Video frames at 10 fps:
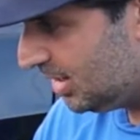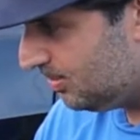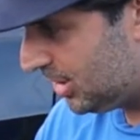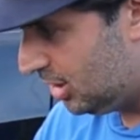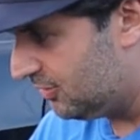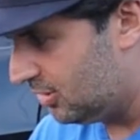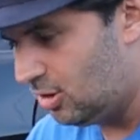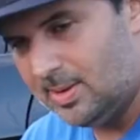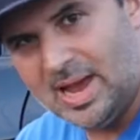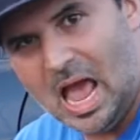But overall,
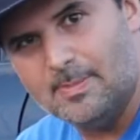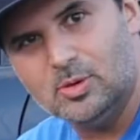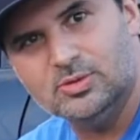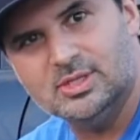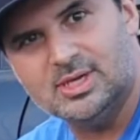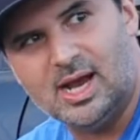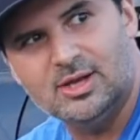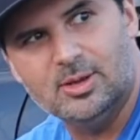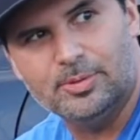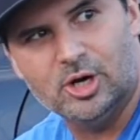I'm happy with the tire,
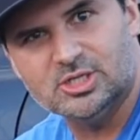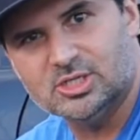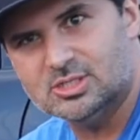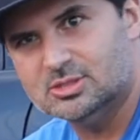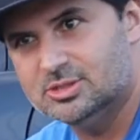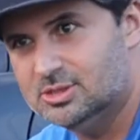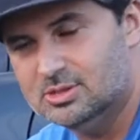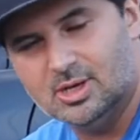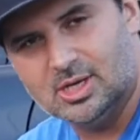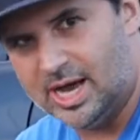the purchase.
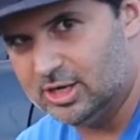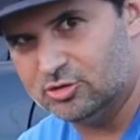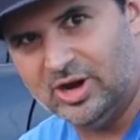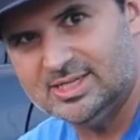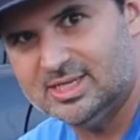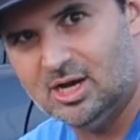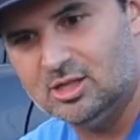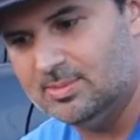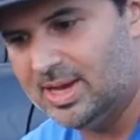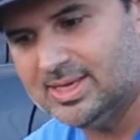Got a great deal on
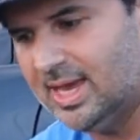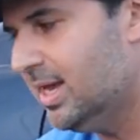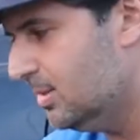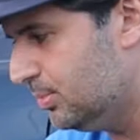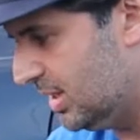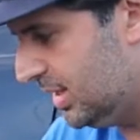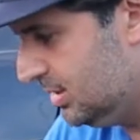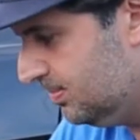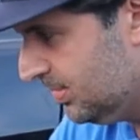them. I can't complain.